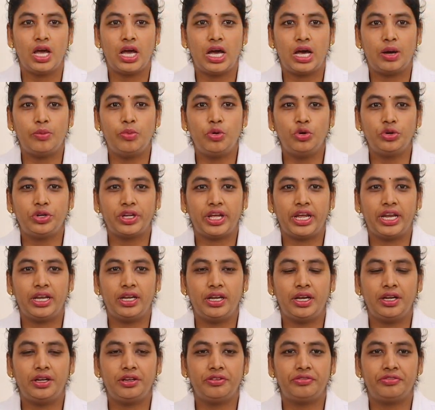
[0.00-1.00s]
About
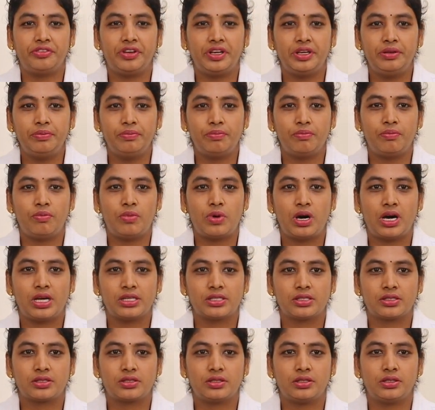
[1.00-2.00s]
N95
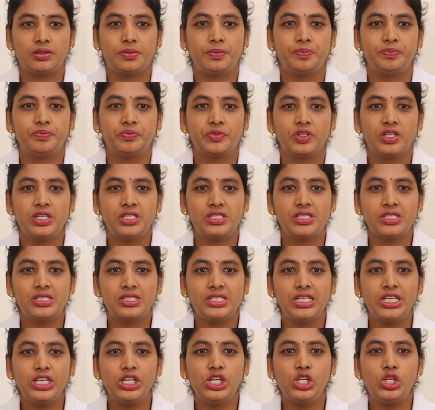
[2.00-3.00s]
mask. It's a
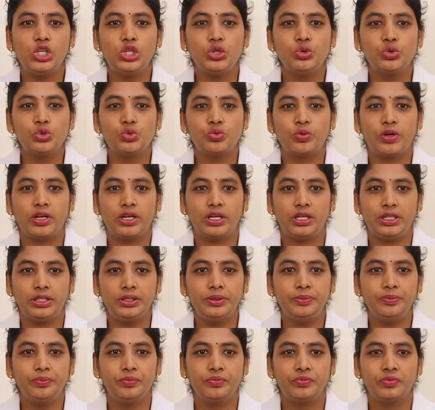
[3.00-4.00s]
single use
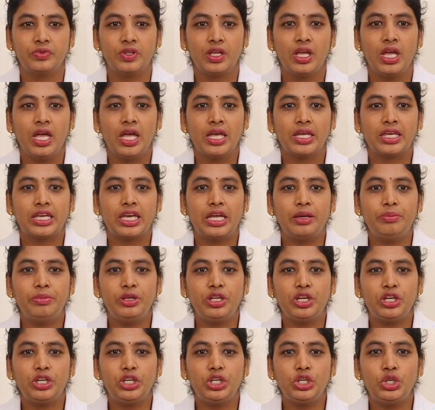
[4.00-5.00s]
only. Can
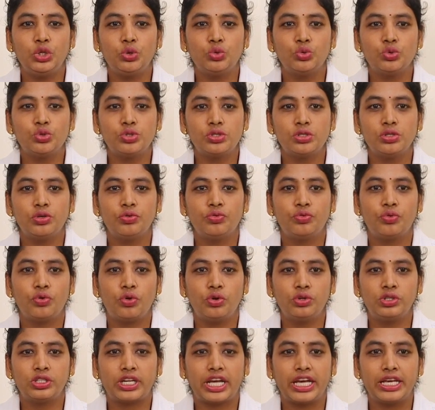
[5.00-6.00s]
be reused
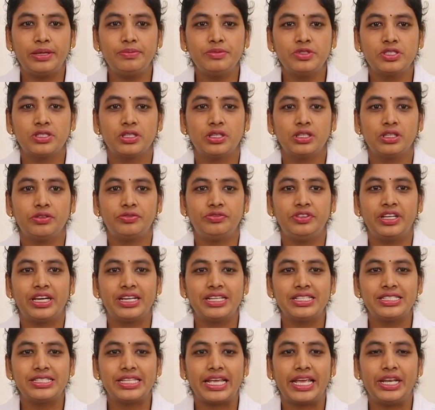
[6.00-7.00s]
4 times if
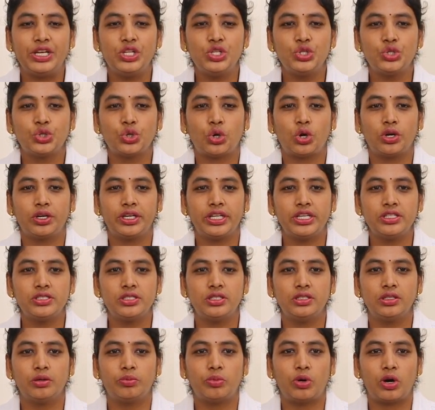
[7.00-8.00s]
there is any shortage
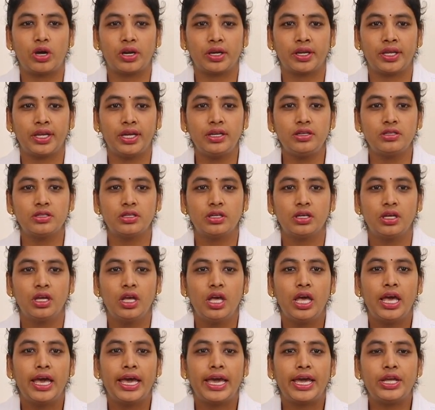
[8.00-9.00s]
in the market.
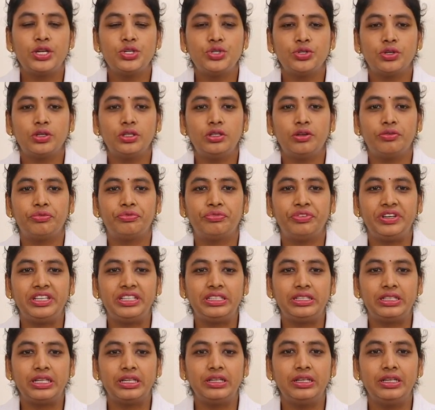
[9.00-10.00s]
Ensure the
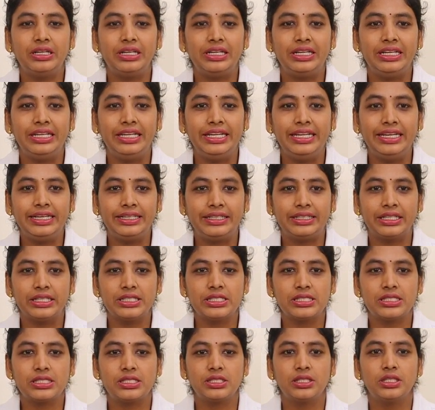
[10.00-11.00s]
fit and leak
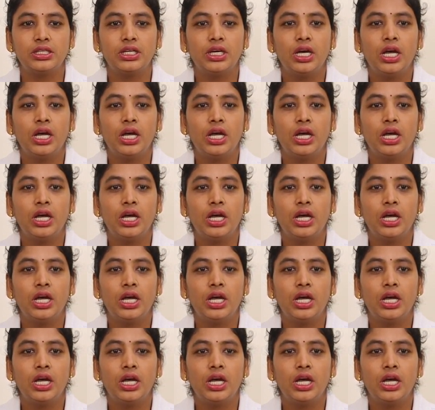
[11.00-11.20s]
test